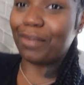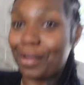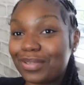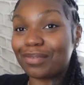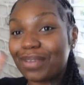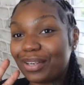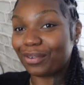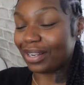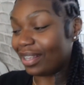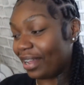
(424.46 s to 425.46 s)
lapse of me
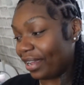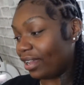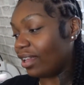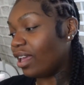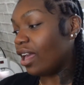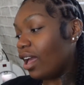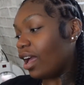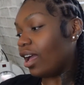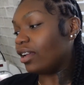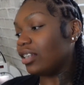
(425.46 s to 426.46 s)
doing a client
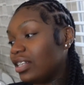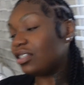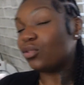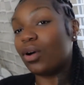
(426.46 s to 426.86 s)
it's